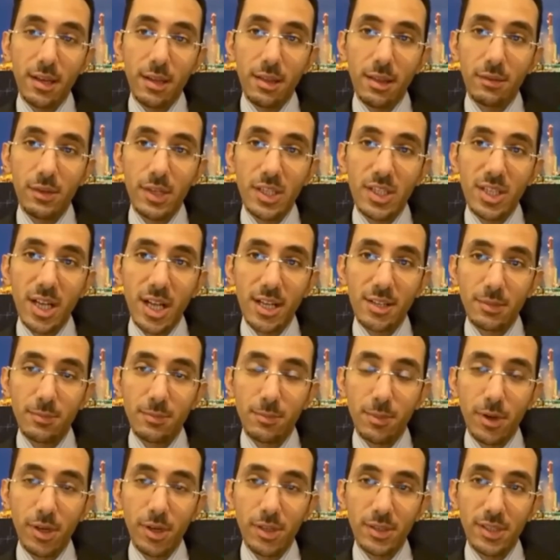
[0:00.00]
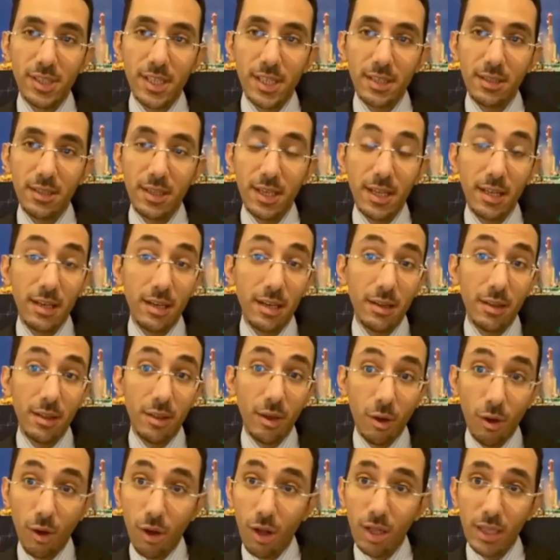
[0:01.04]
the results reported in the
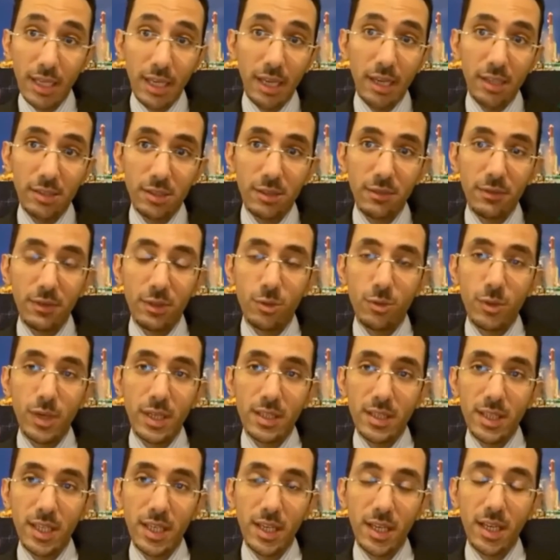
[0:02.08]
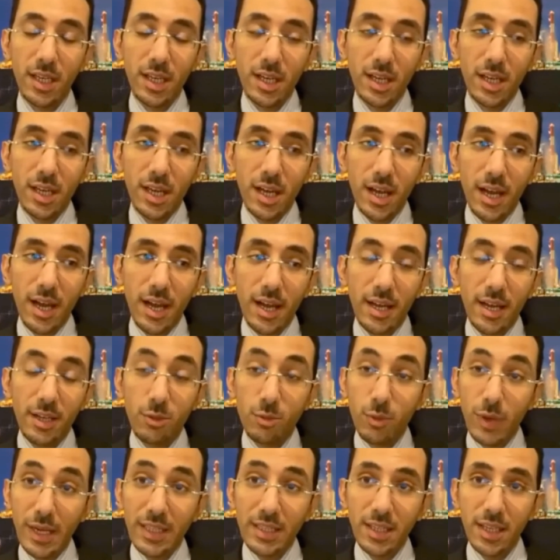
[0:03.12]
whole year of
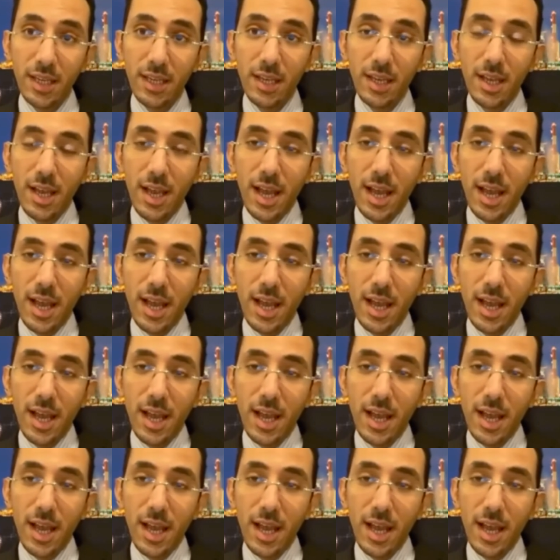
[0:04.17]
2020.